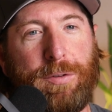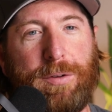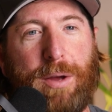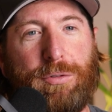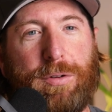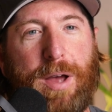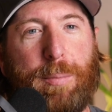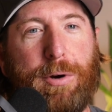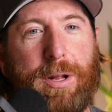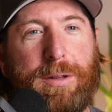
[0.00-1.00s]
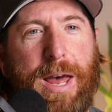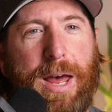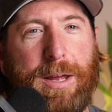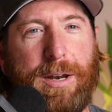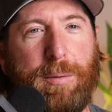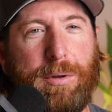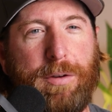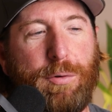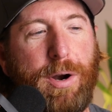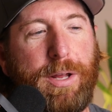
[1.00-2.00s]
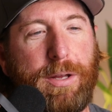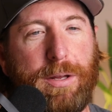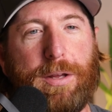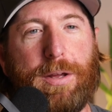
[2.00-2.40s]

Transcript: So now she's operating that, and I believe running